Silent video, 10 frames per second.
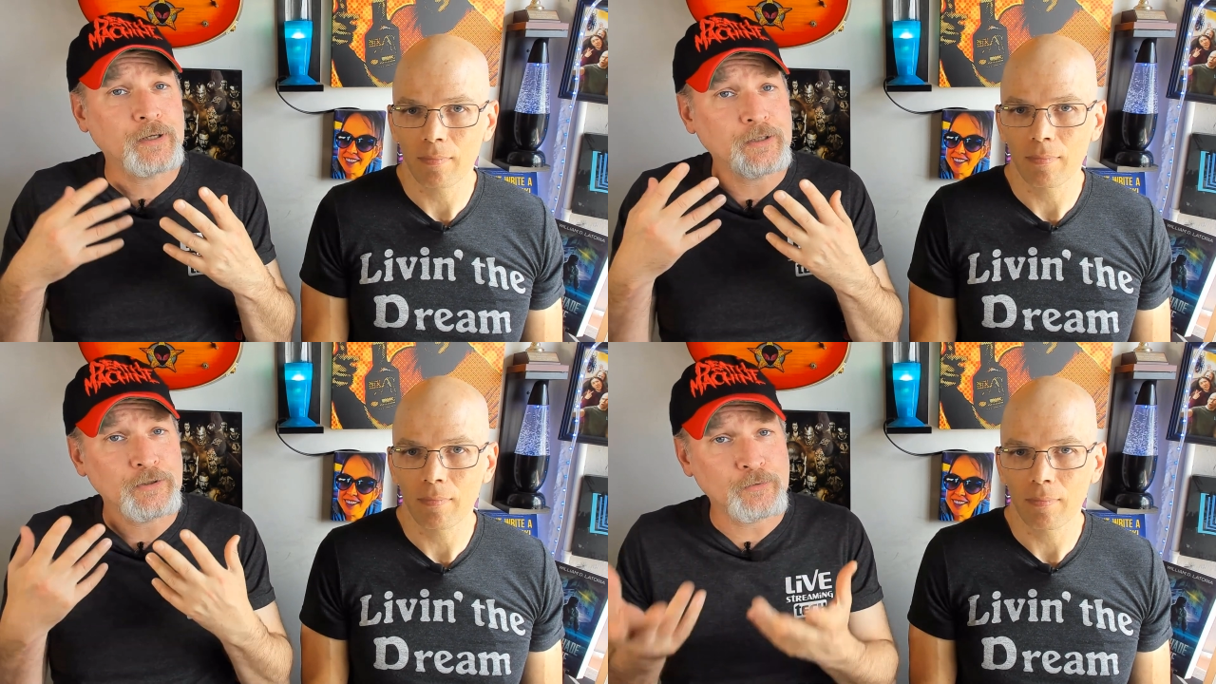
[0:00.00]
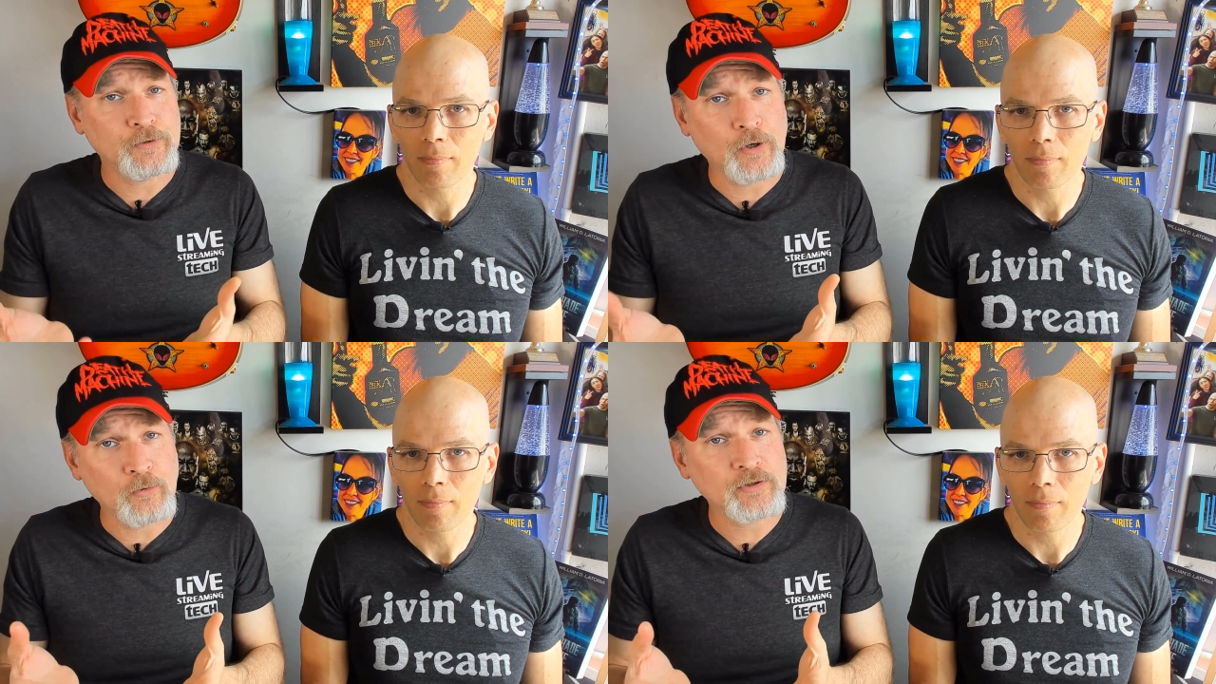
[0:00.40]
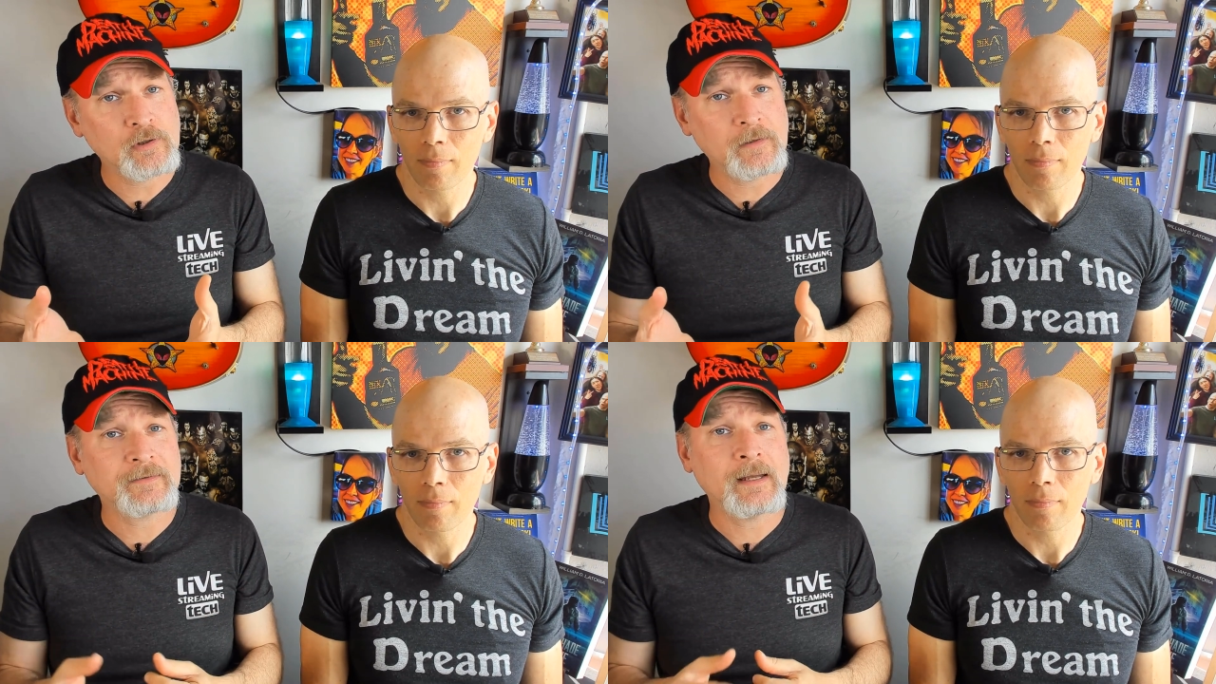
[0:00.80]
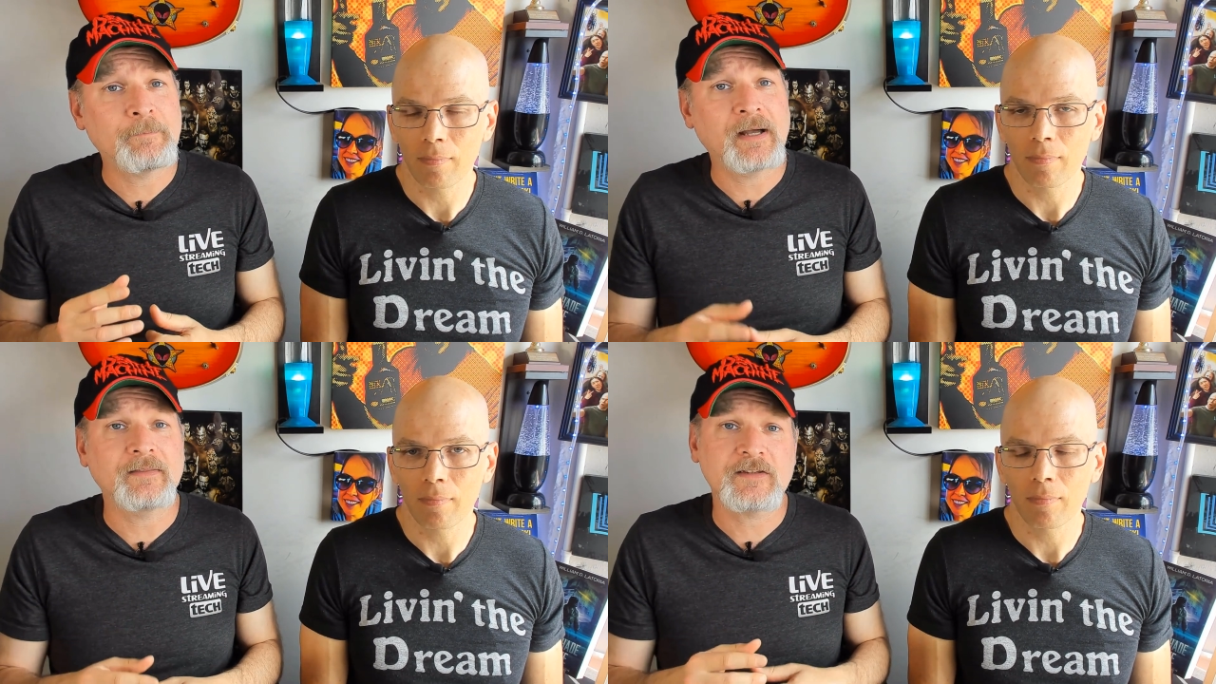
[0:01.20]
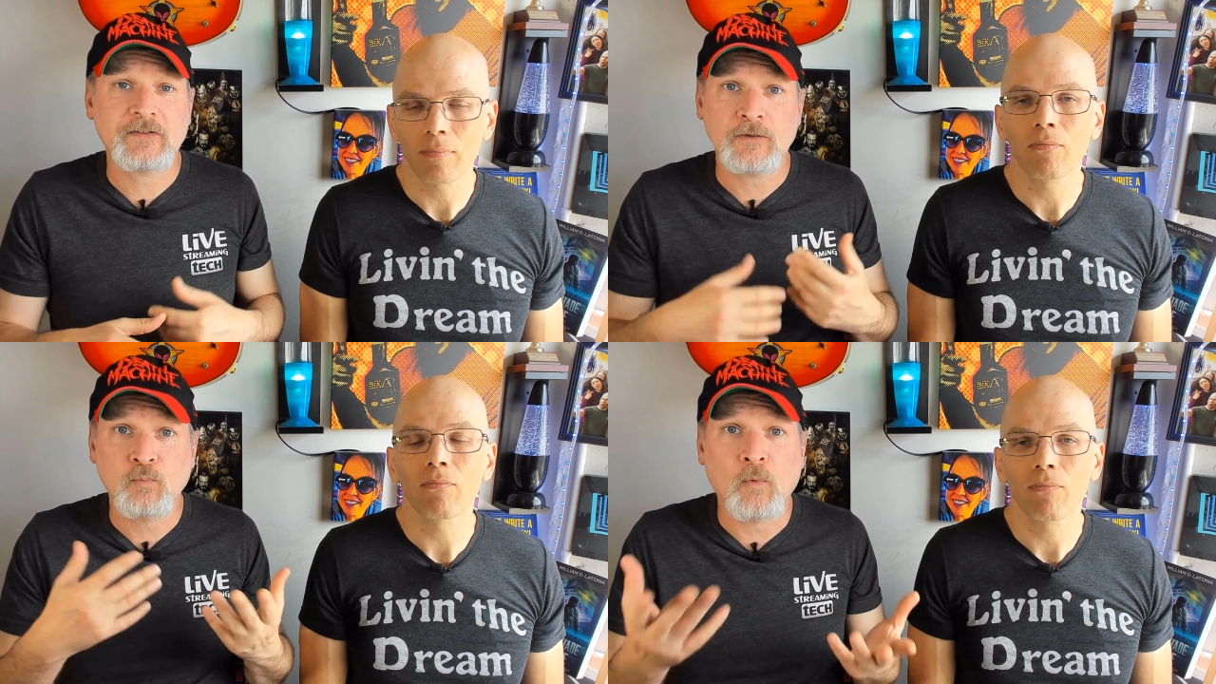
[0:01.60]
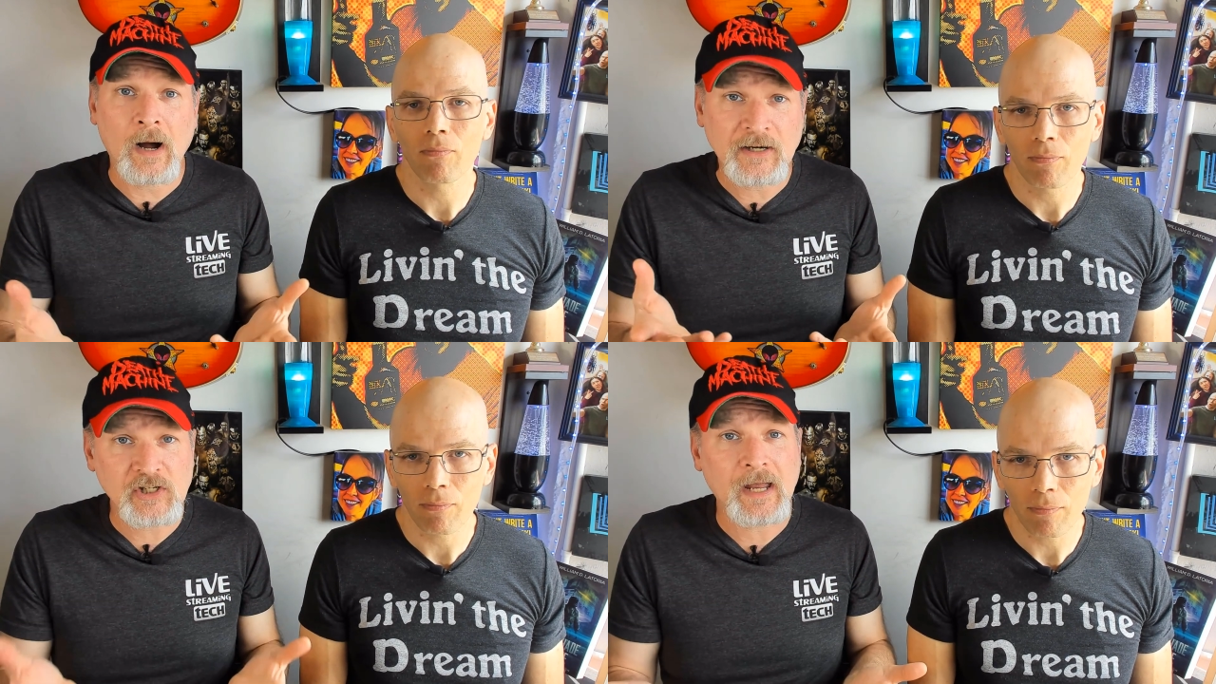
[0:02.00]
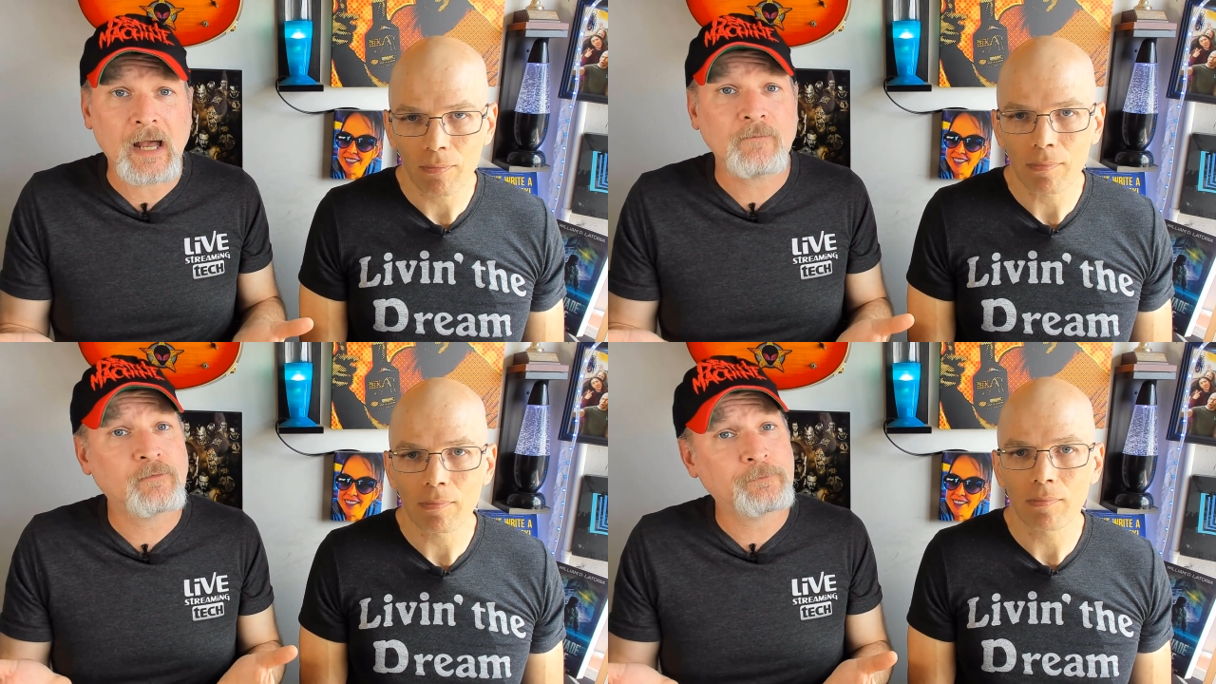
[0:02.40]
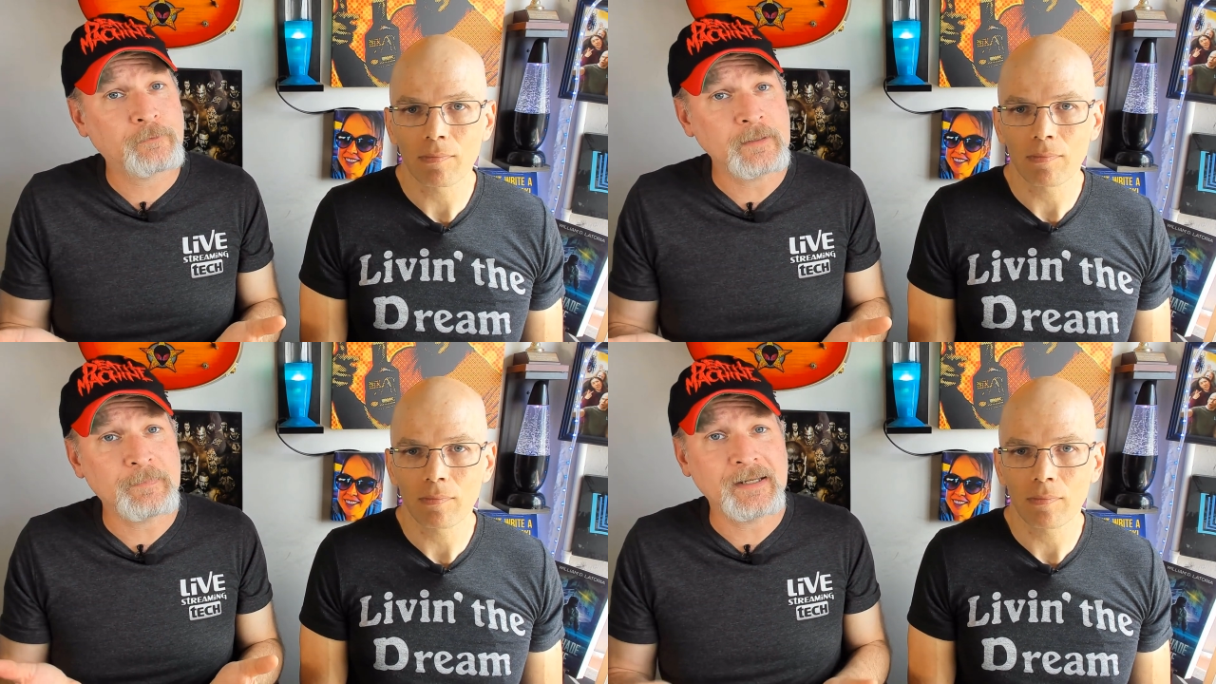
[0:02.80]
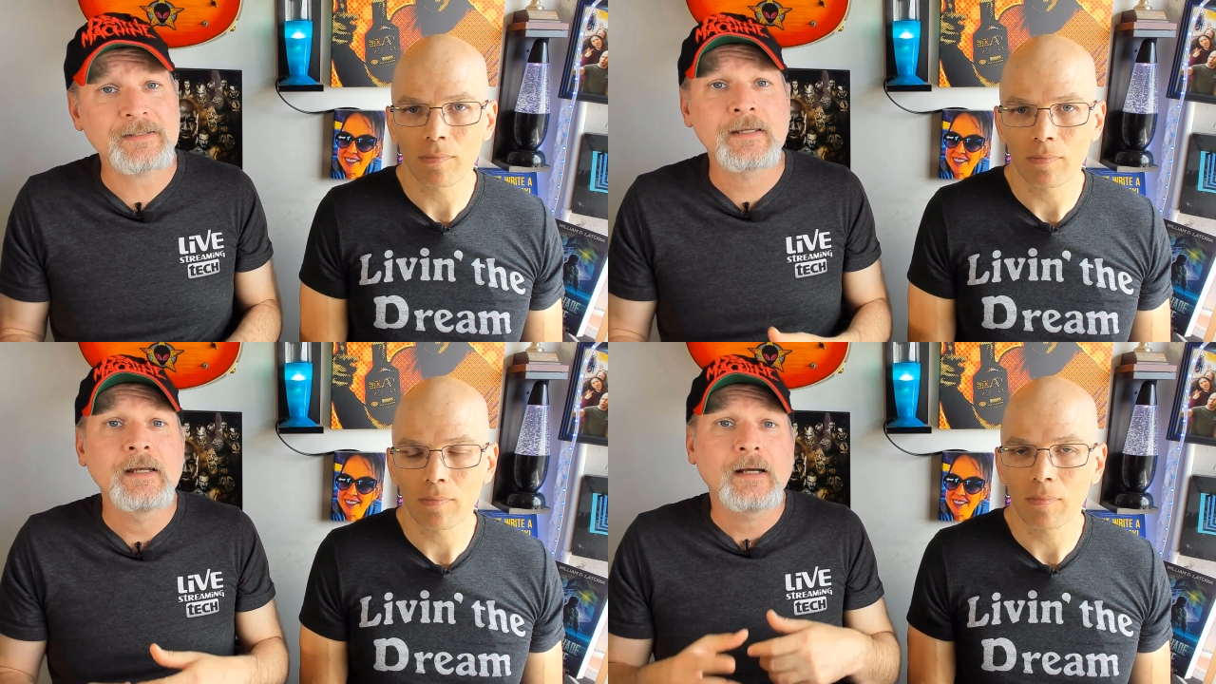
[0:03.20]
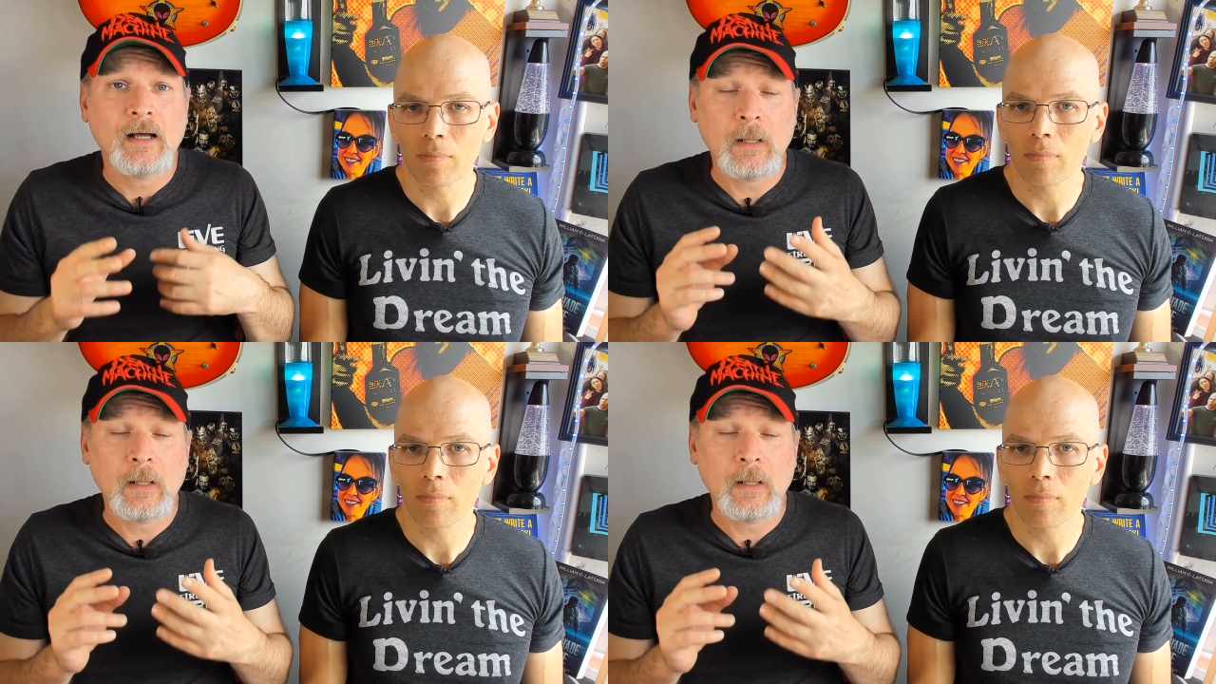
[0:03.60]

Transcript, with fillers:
Speaker 1: and you go to click that button that says watch ad for free bits, a